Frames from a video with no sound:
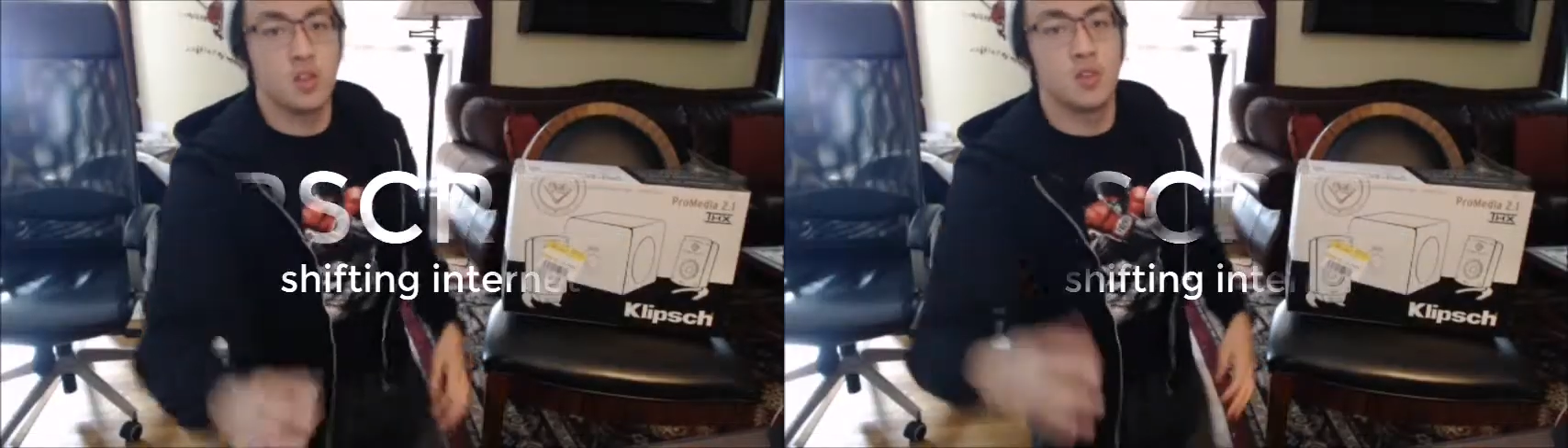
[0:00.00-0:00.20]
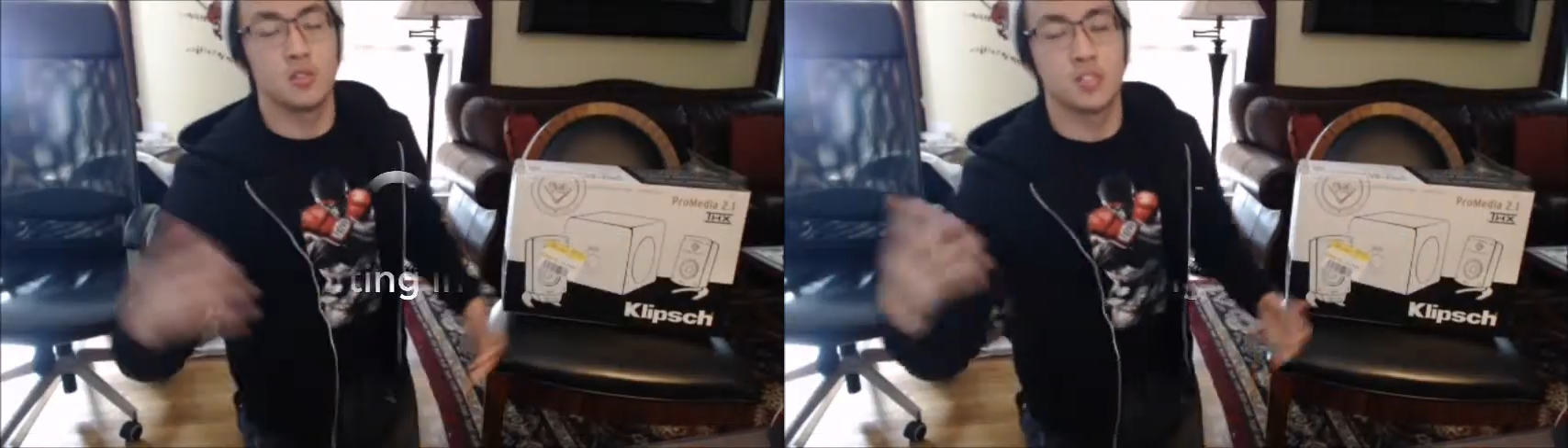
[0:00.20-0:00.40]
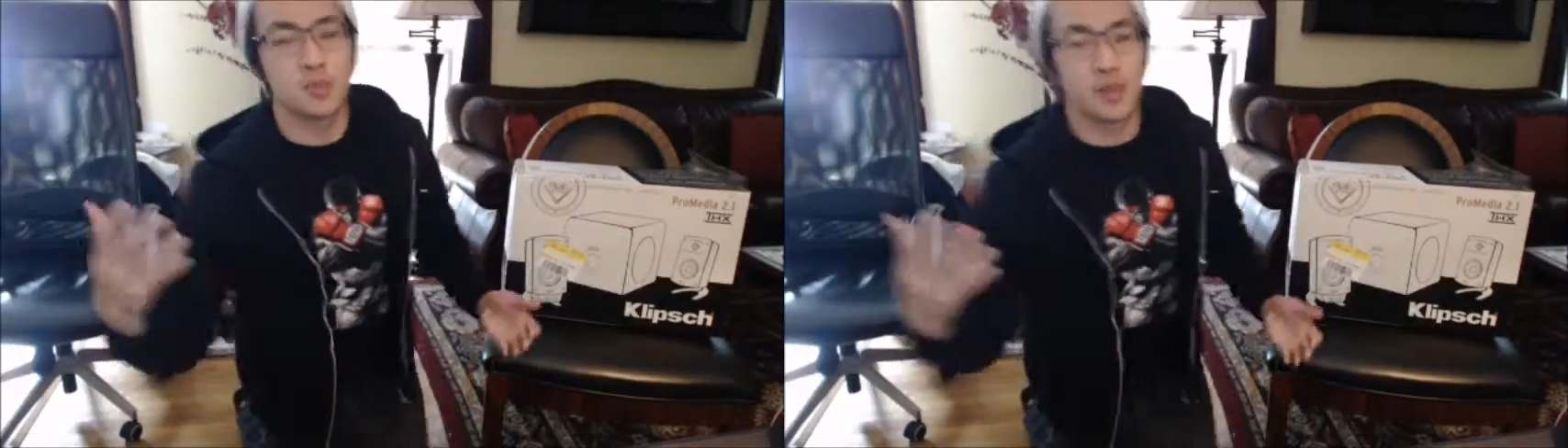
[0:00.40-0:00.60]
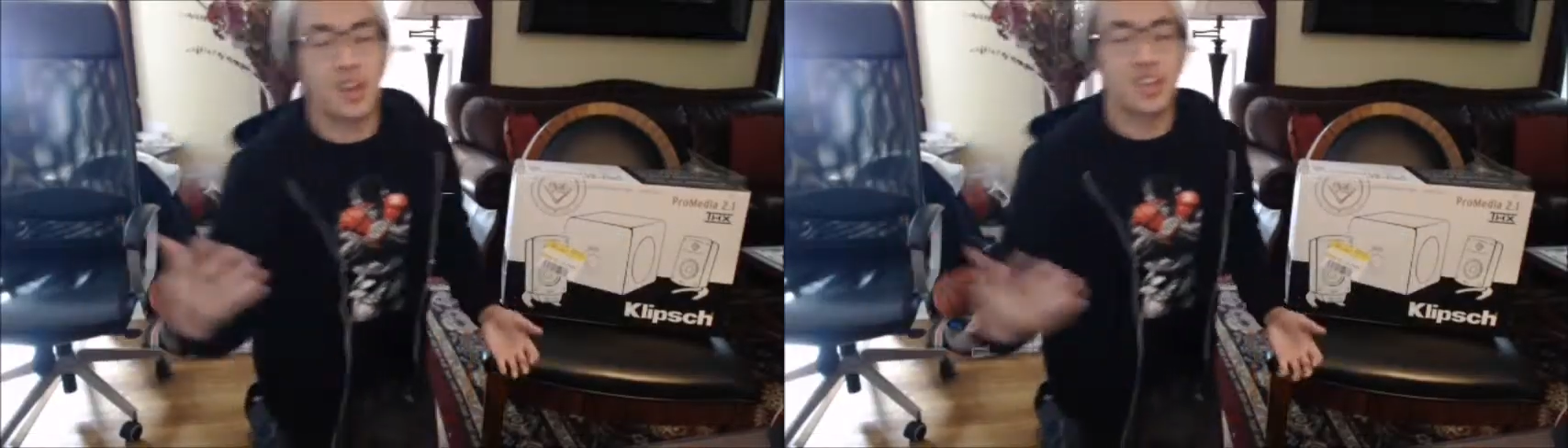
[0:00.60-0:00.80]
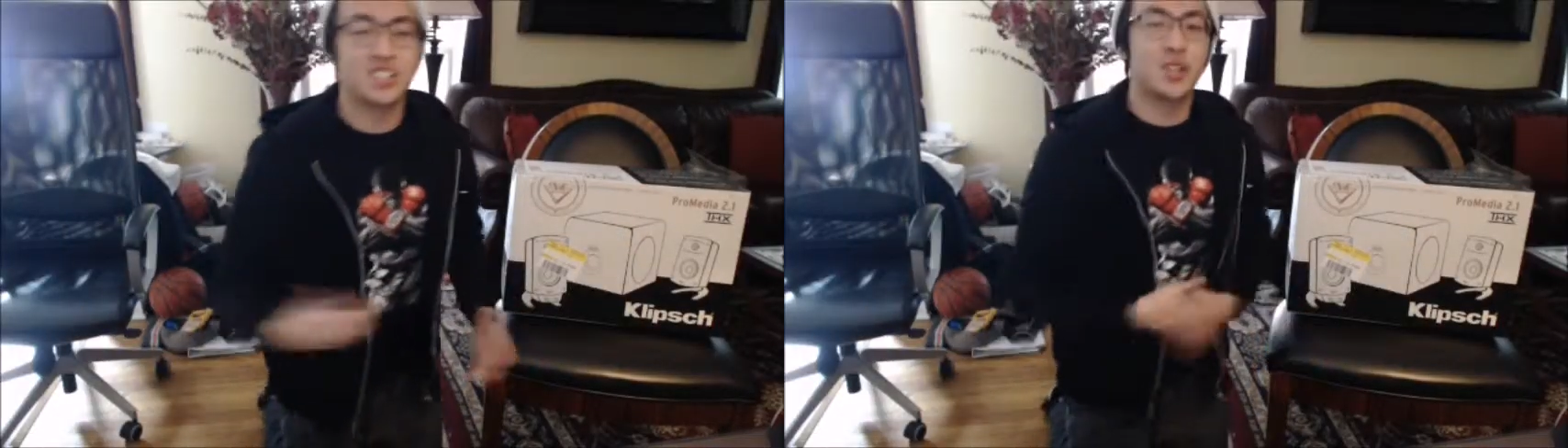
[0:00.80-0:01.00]
What's up,
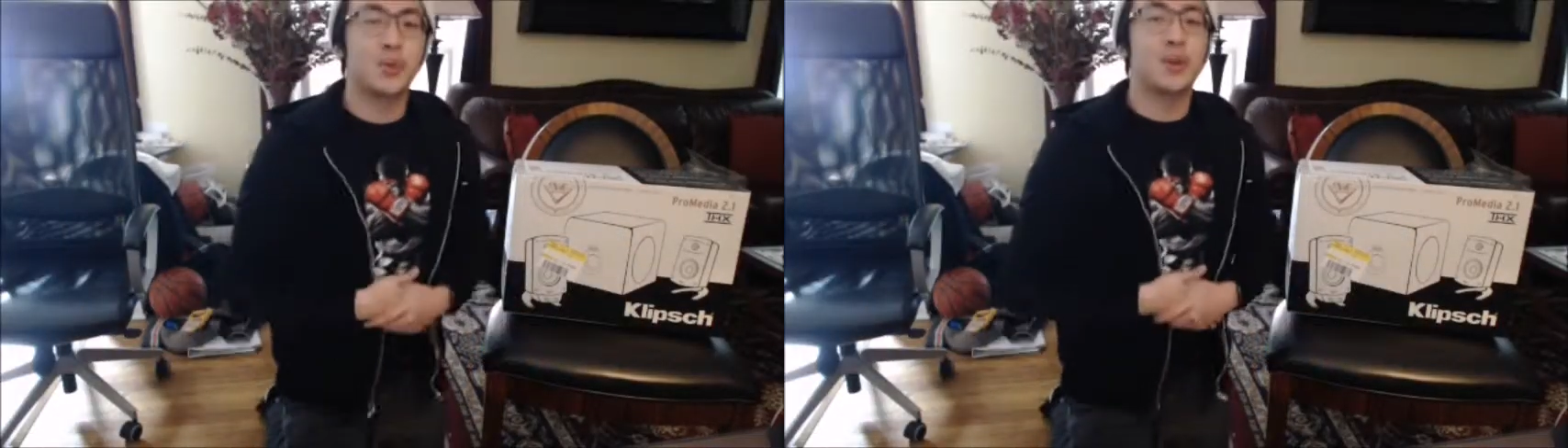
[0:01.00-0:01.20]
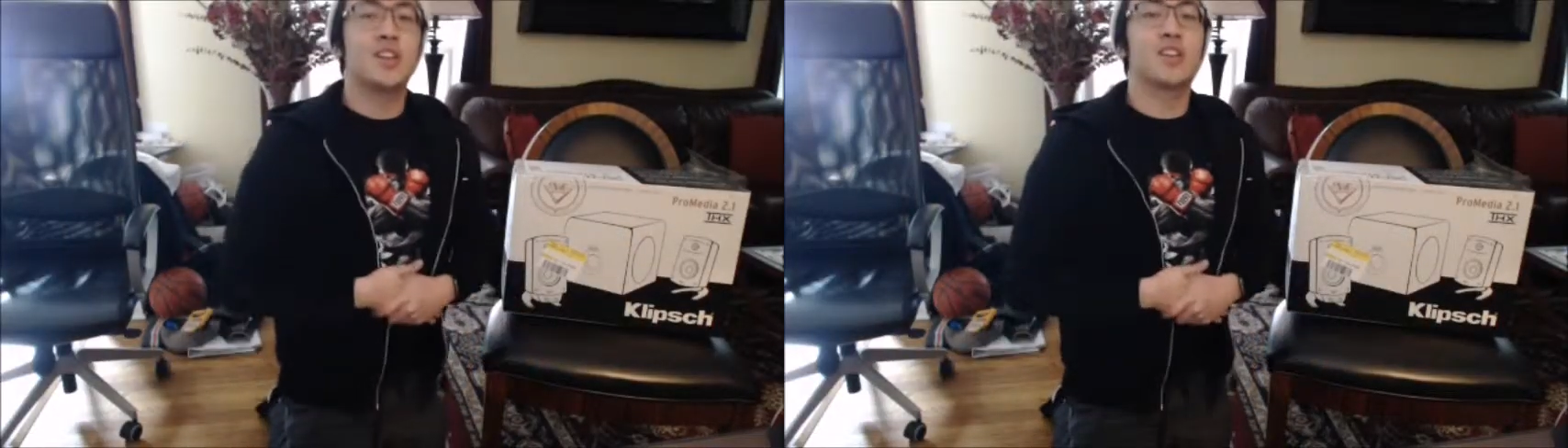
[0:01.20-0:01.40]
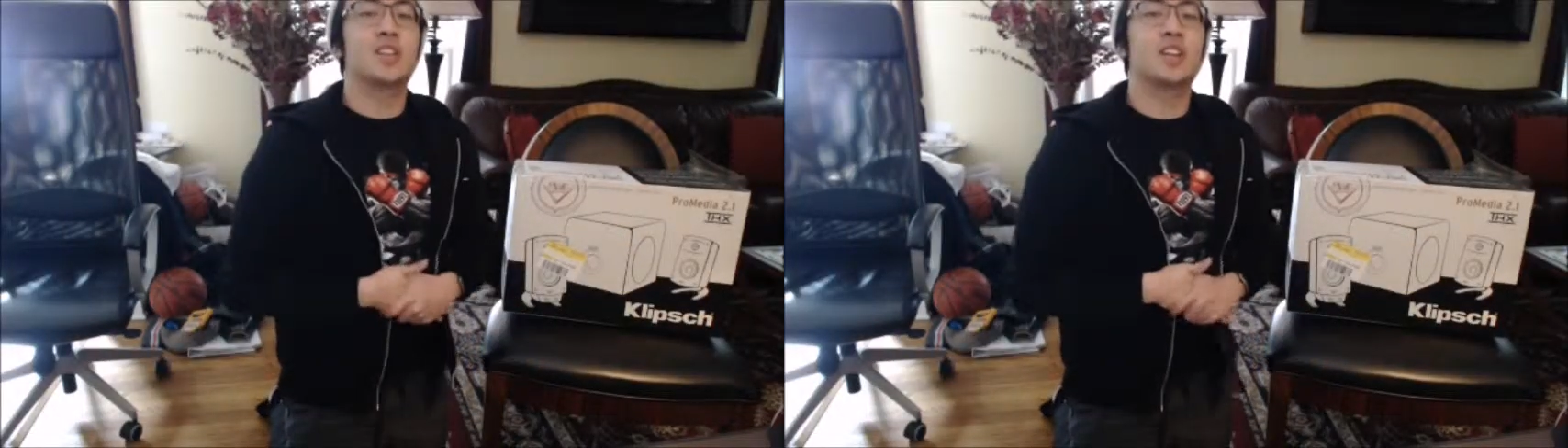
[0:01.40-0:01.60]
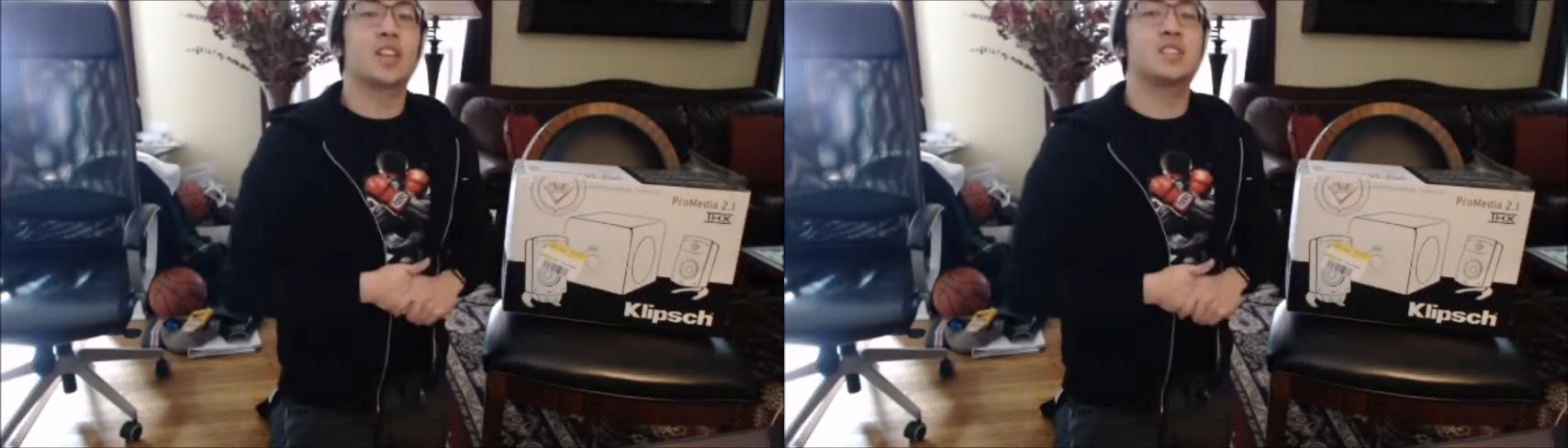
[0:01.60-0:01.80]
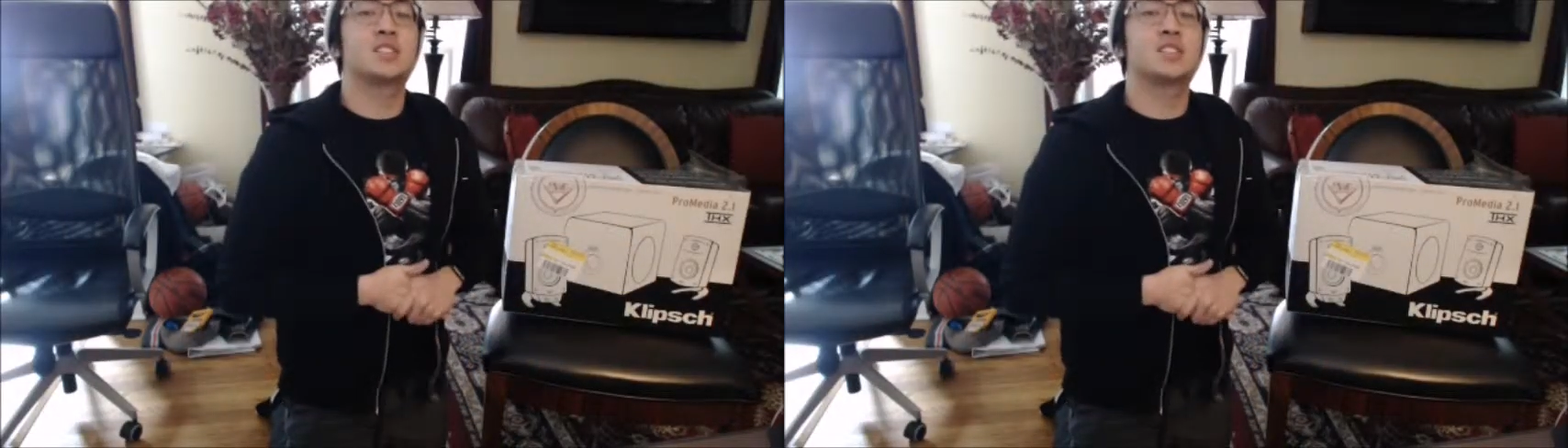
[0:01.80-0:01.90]
guys? Jerry here again,